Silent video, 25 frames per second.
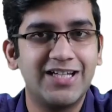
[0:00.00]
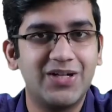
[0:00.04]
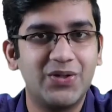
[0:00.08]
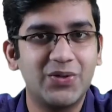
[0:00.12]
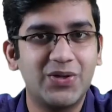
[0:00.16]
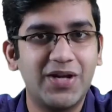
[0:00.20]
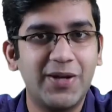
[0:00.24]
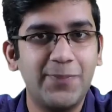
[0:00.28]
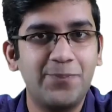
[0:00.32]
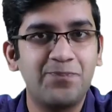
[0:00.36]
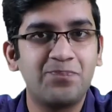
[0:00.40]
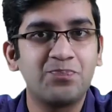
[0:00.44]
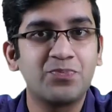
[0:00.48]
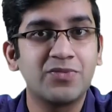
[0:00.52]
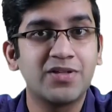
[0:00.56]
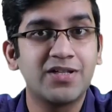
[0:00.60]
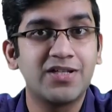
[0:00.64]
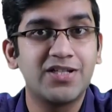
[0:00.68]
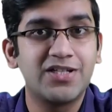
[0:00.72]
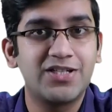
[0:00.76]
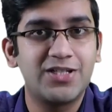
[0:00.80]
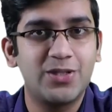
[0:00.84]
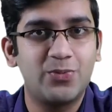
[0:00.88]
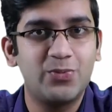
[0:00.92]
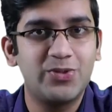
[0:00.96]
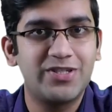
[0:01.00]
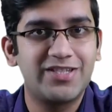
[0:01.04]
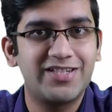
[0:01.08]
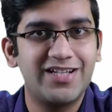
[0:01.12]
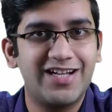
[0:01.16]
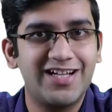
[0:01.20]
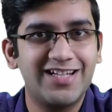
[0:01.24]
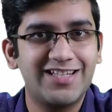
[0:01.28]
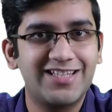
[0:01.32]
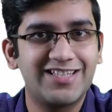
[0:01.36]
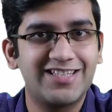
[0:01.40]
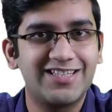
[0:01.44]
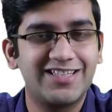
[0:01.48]
Okay, shall we
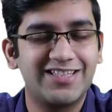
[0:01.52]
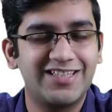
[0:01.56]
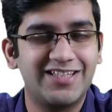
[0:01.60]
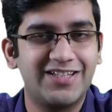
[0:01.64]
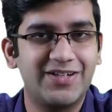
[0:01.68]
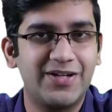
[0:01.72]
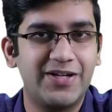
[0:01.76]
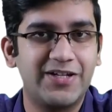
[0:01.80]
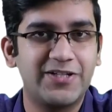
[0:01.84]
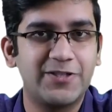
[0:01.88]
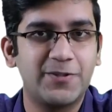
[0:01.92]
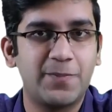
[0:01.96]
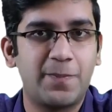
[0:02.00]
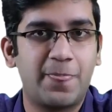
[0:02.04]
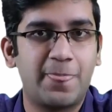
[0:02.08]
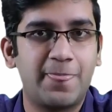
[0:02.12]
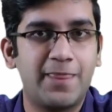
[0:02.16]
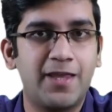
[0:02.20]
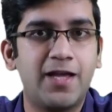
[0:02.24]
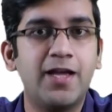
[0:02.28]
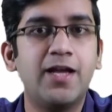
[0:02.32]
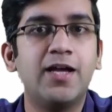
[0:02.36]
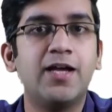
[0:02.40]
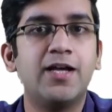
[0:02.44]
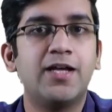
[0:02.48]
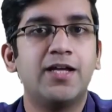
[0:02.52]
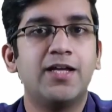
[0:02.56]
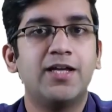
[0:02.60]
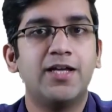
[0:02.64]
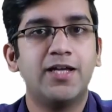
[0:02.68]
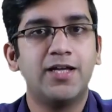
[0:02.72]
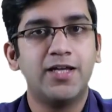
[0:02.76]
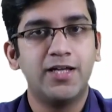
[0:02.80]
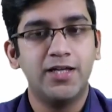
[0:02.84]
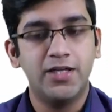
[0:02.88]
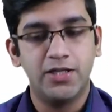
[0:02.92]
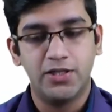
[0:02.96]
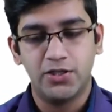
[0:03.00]
start? Great.
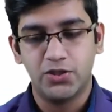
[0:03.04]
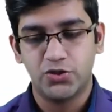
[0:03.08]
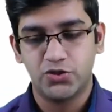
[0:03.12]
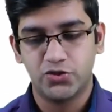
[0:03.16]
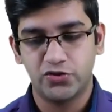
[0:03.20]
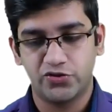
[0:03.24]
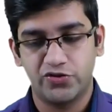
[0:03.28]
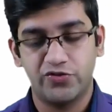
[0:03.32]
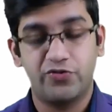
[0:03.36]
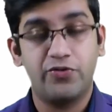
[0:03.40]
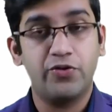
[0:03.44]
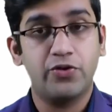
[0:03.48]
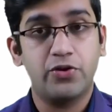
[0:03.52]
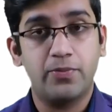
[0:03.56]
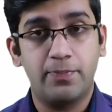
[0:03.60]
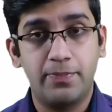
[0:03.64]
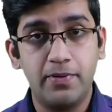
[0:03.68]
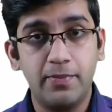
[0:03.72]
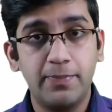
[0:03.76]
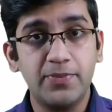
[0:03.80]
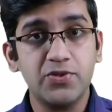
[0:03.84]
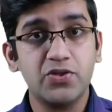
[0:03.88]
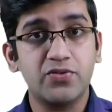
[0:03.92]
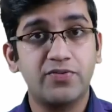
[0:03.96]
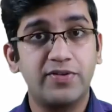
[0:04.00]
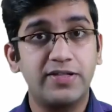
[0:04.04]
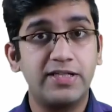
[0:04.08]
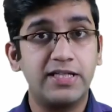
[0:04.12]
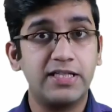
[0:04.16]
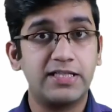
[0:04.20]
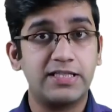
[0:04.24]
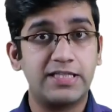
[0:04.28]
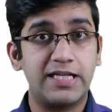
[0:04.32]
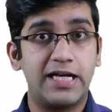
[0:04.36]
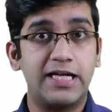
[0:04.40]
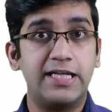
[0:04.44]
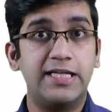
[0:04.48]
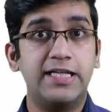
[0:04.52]
So for the purpose of
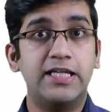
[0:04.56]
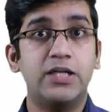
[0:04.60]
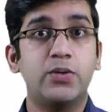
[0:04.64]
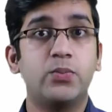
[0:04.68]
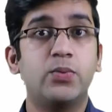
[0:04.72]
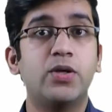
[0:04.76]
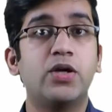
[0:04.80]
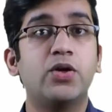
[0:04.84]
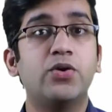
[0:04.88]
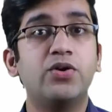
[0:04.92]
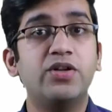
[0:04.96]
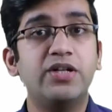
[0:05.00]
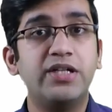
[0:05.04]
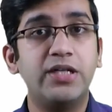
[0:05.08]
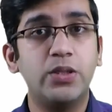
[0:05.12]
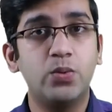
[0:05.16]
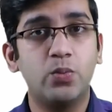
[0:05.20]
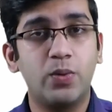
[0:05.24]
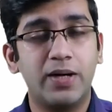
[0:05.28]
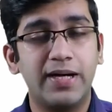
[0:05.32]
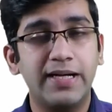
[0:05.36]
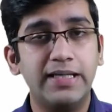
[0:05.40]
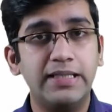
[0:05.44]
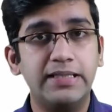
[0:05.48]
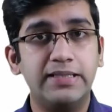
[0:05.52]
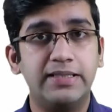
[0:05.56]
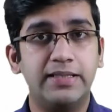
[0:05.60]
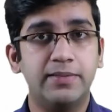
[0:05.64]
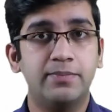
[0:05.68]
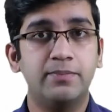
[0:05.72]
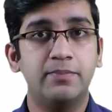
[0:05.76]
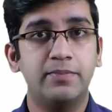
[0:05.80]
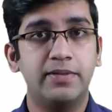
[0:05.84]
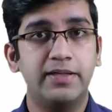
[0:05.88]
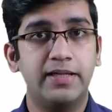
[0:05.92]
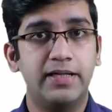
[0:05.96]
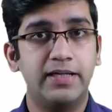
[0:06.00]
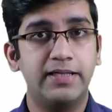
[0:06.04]
understanding, we are going to divide
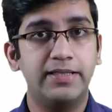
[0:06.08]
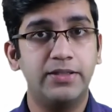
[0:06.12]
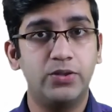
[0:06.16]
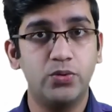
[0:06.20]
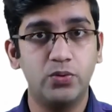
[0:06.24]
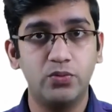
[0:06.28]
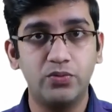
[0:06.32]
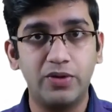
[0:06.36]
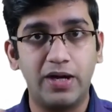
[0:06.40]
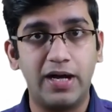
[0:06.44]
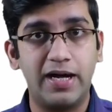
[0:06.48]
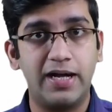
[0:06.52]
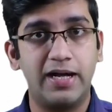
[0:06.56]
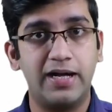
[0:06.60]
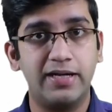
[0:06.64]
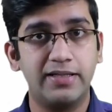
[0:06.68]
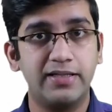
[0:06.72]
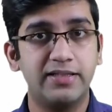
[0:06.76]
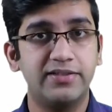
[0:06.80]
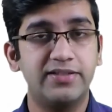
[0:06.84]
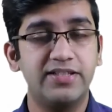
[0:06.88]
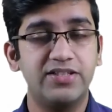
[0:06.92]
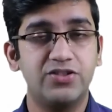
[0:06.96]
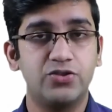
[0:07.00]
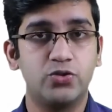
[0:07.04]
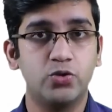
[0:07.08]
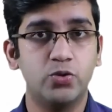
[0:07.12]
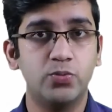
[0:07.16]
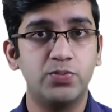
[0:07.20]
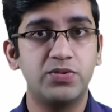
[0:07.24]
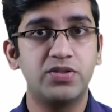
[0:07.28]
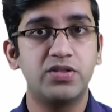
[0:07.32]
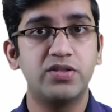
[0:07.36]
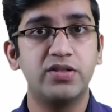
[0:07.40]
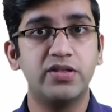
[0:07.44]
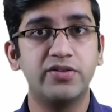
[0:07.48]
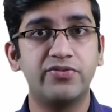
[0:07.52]
them into under these groups.